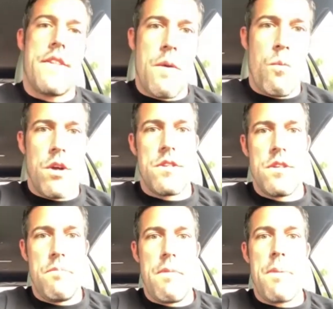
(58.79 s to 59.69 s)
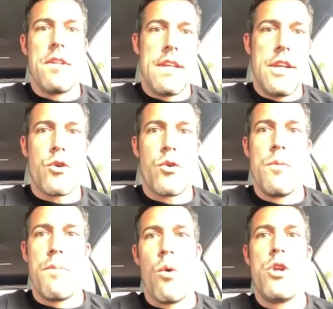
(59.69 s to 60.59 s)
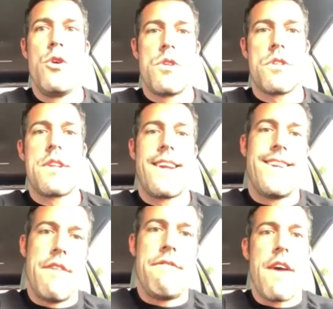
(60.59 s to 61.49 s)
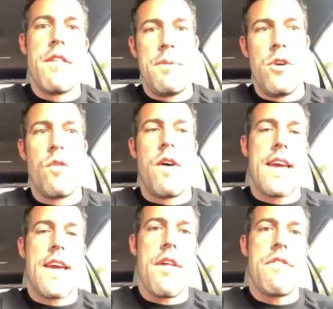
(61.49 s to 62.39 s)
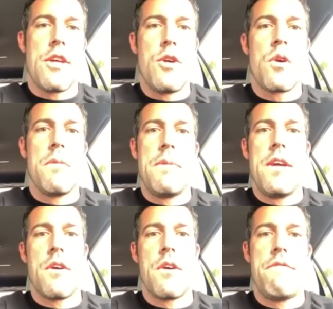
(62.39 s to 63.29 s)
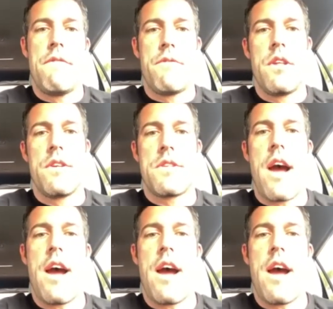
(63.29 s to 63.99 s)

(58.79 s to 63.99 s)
They want to maybe lead a group, or you just identify and you're like, hey, I think you could be a good fit for this.